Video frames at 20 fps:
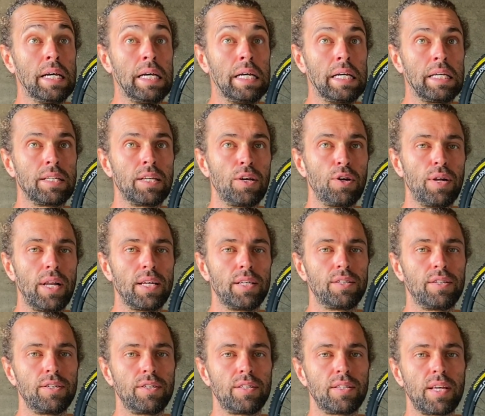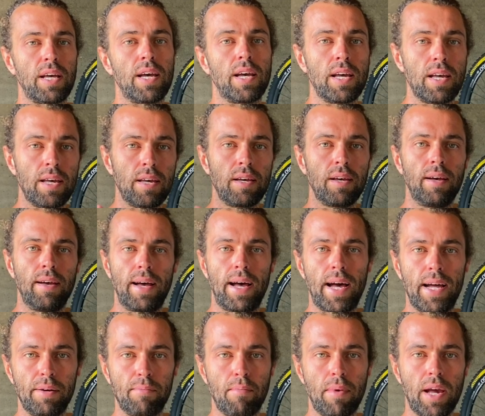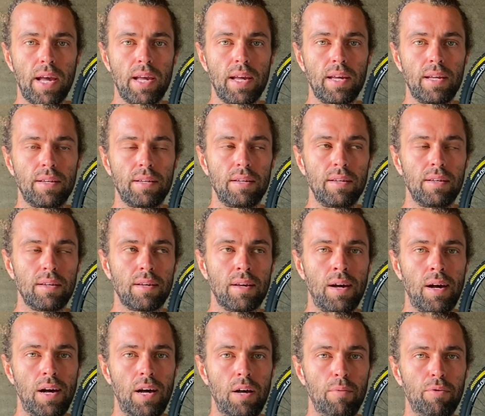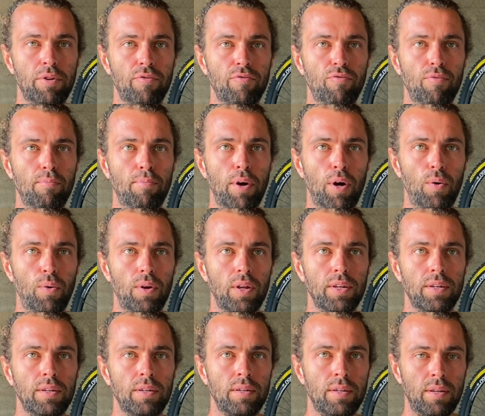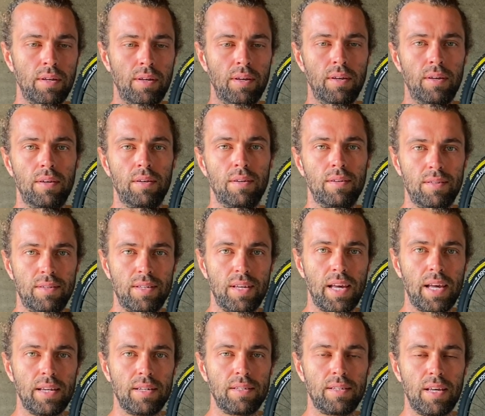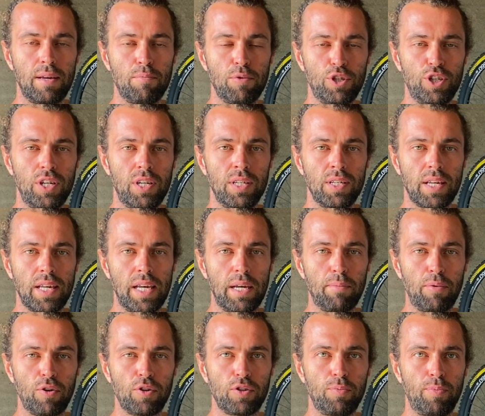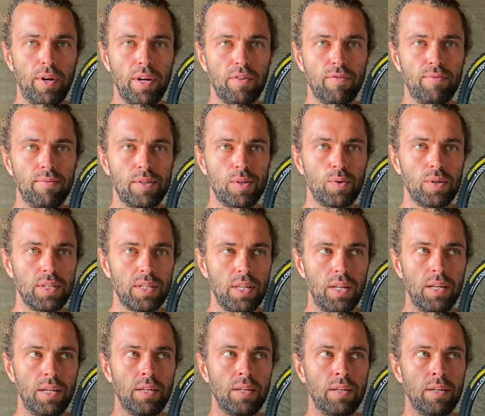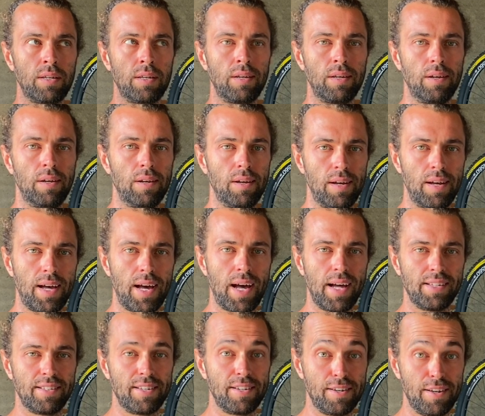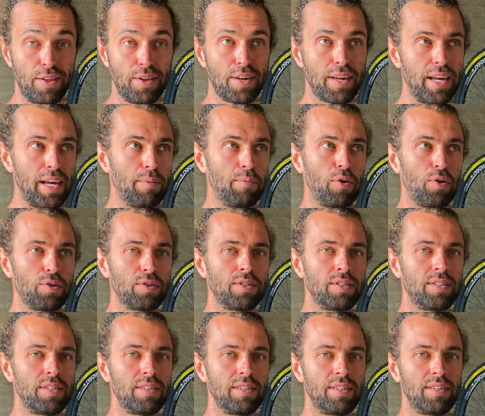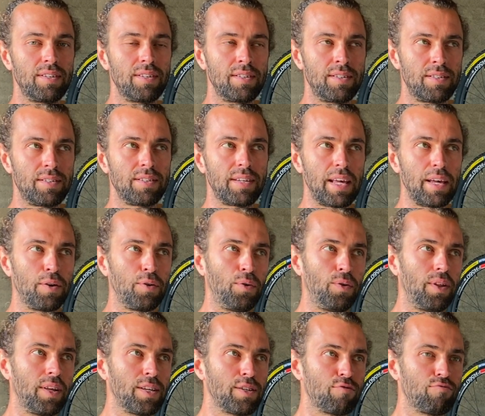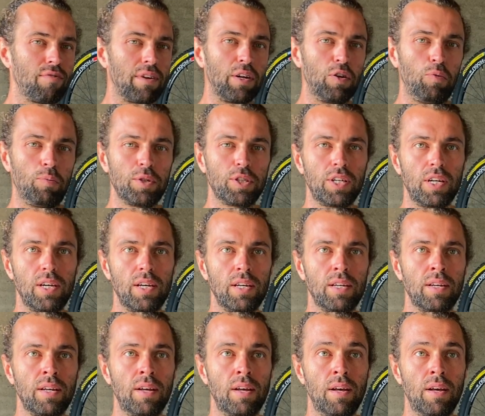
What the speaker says: So let's just say handmade carbon from Poland, CNC machine gearbox bike from Switzerland, and another gearbox steel Israel machine